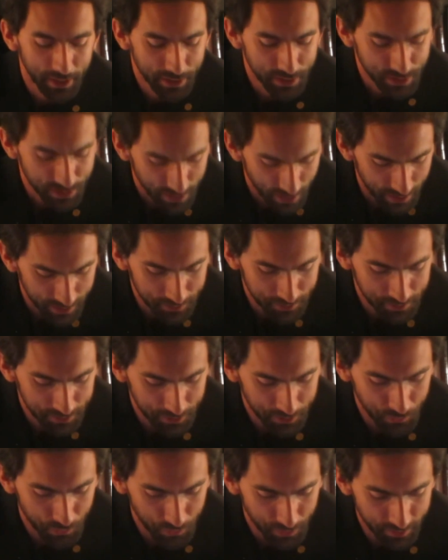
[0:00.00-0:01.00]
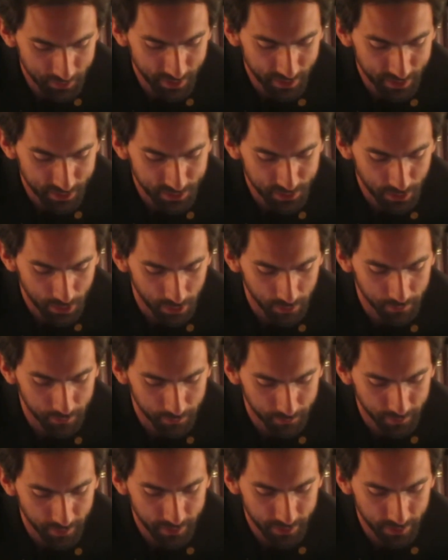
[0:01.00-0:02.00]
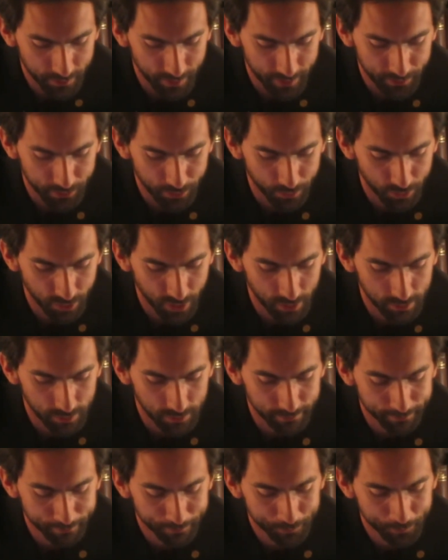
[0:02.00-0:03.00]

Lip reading: Sadly, it will not solve the fundamental problem.